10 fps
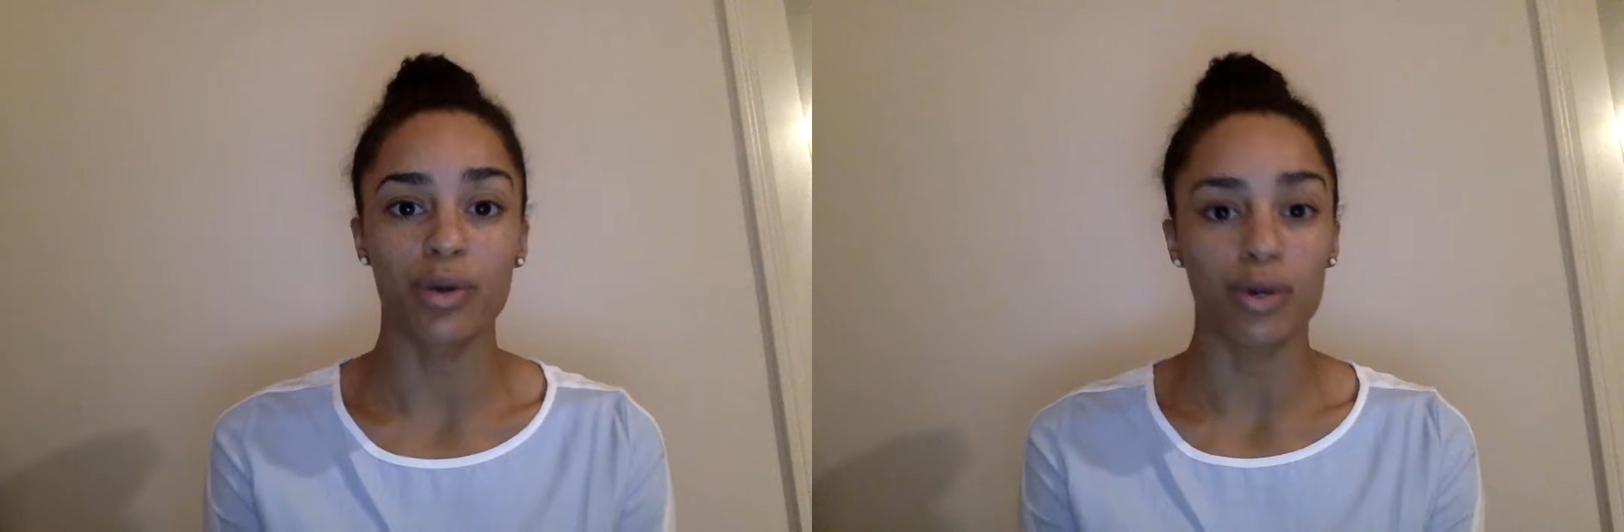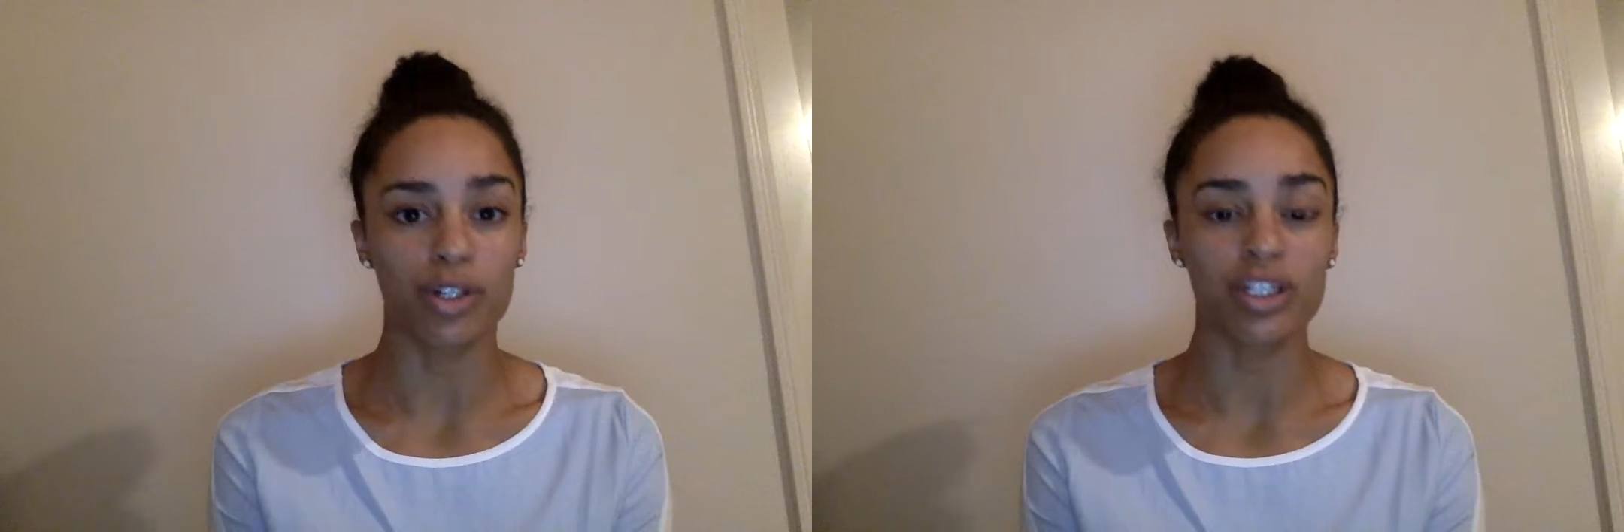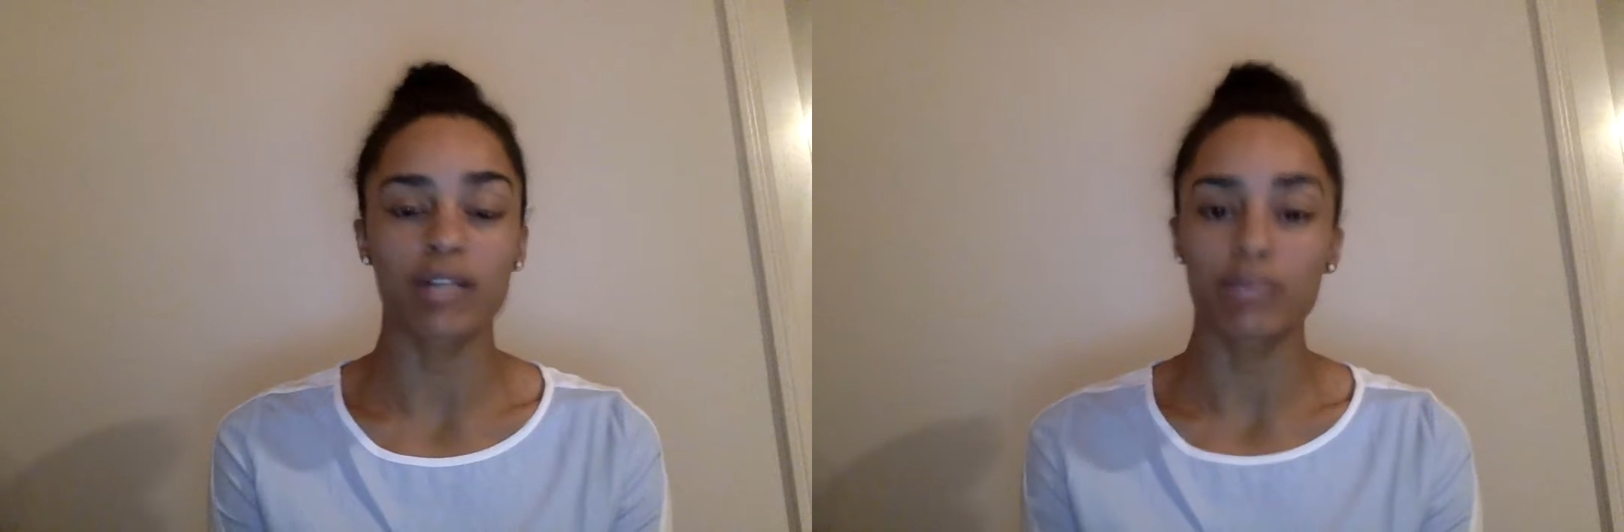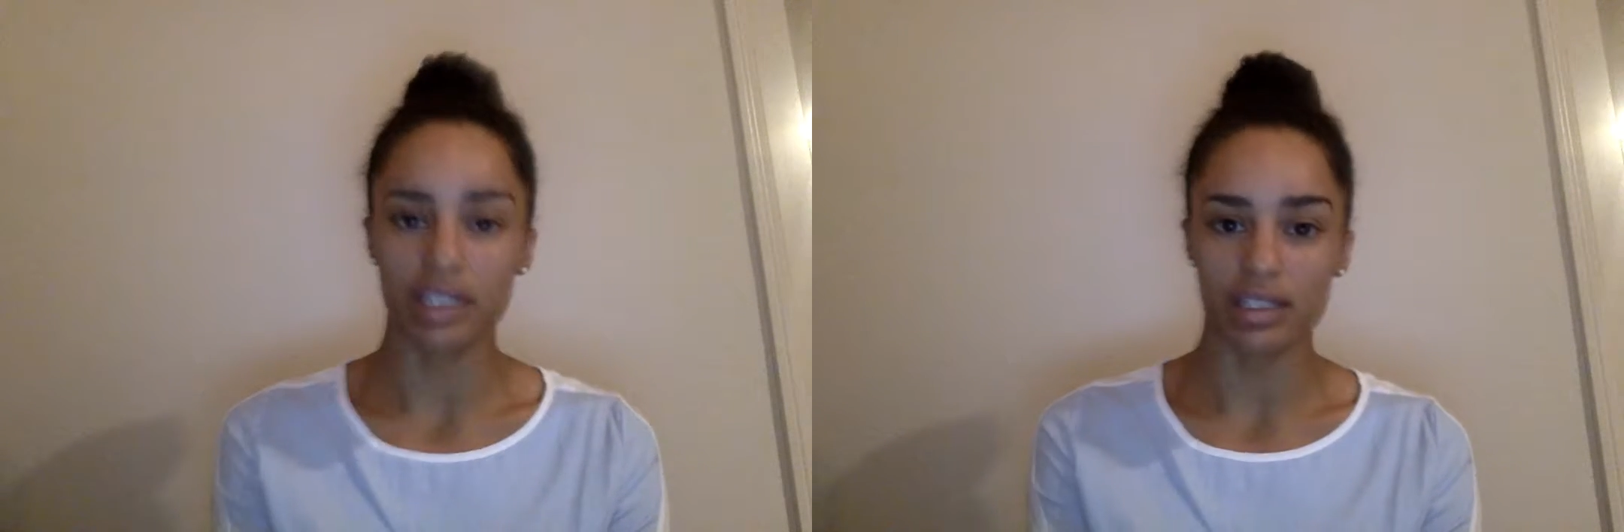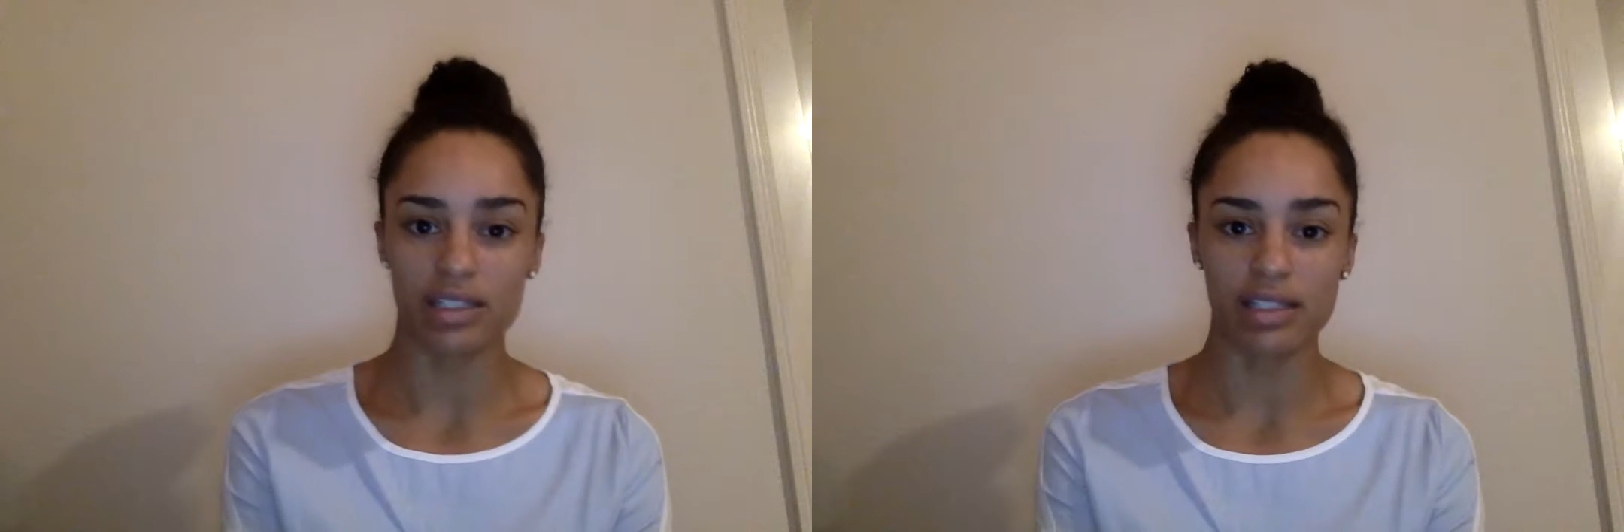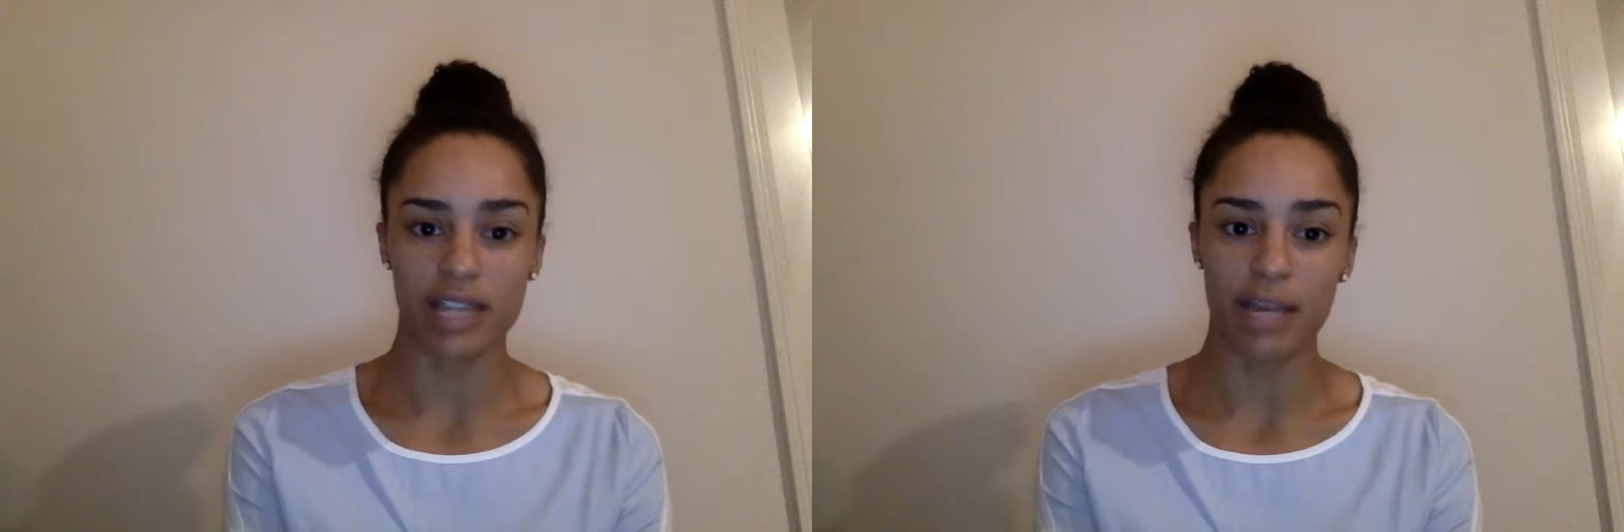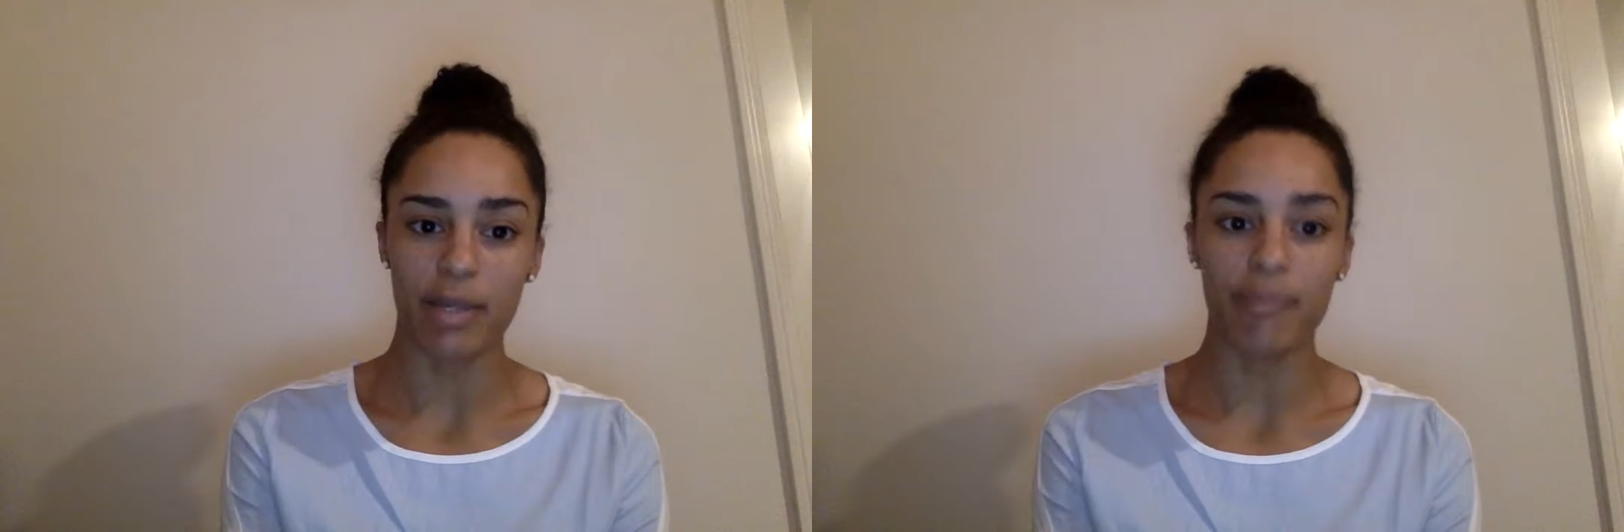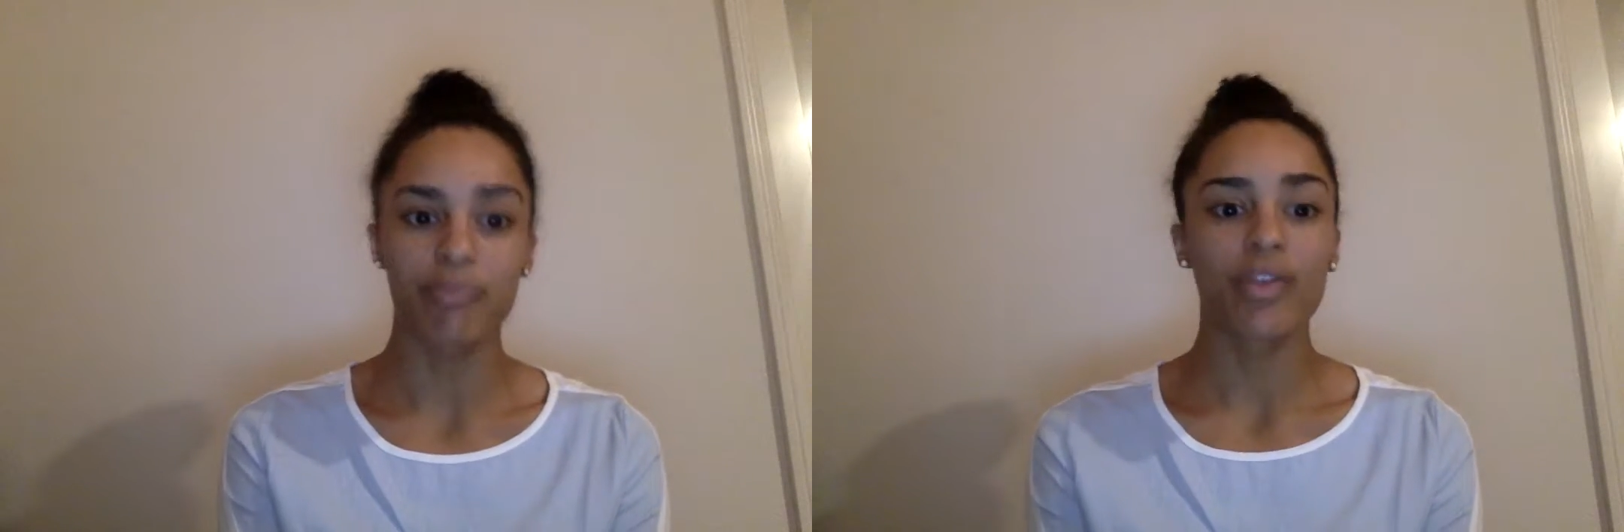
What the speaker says: order to complete this assignment.